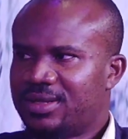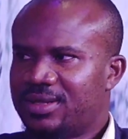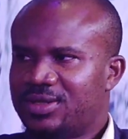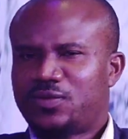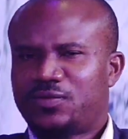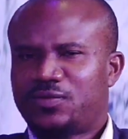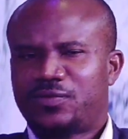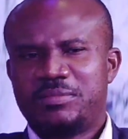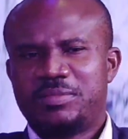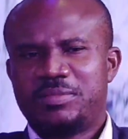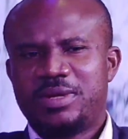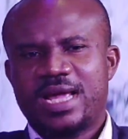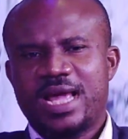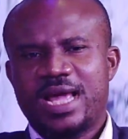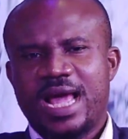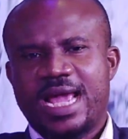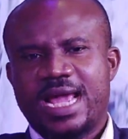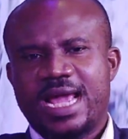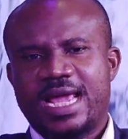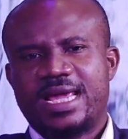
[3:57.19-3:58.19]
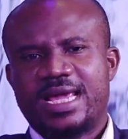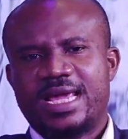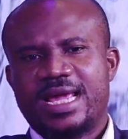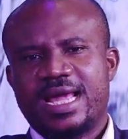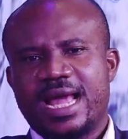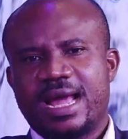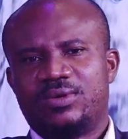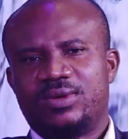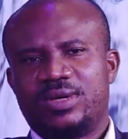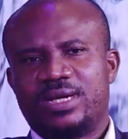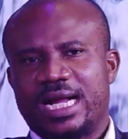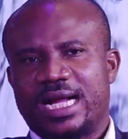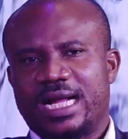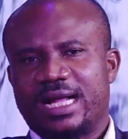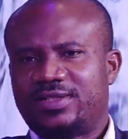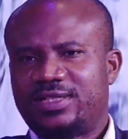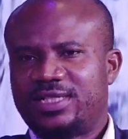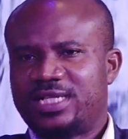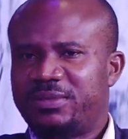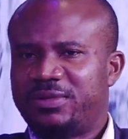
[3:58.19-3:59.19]
So for me, I, I would, like
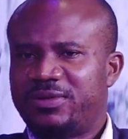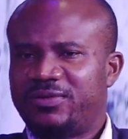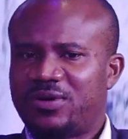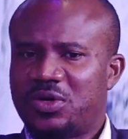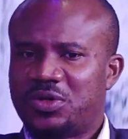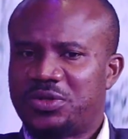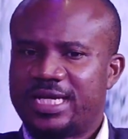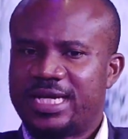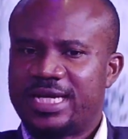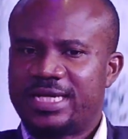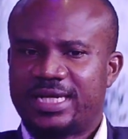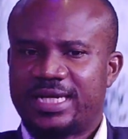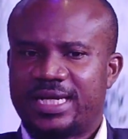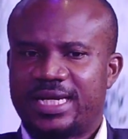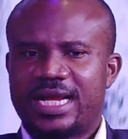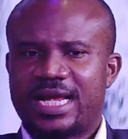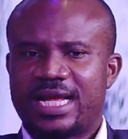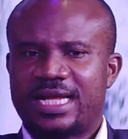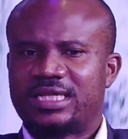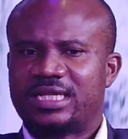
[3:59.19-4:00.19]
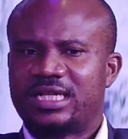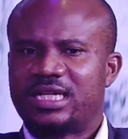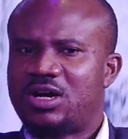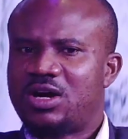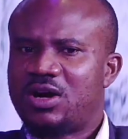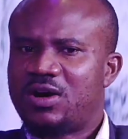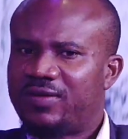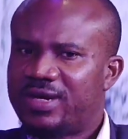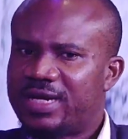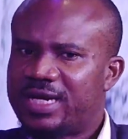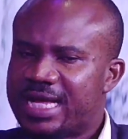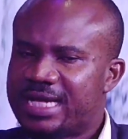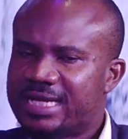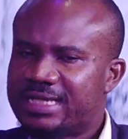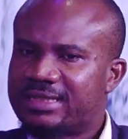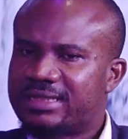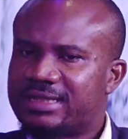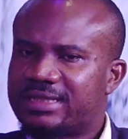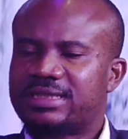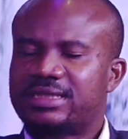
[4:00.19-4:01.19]
I've said before, I'll say it again, that
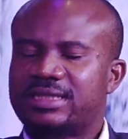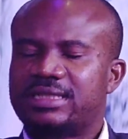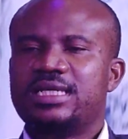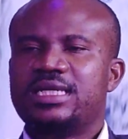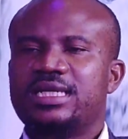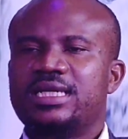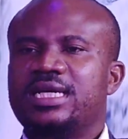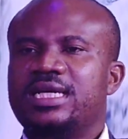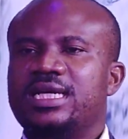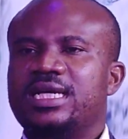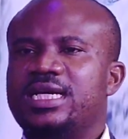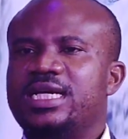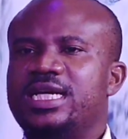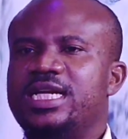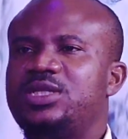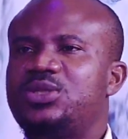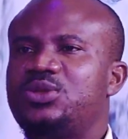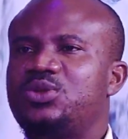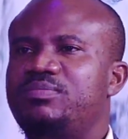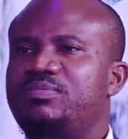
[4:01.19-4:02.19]
governance need to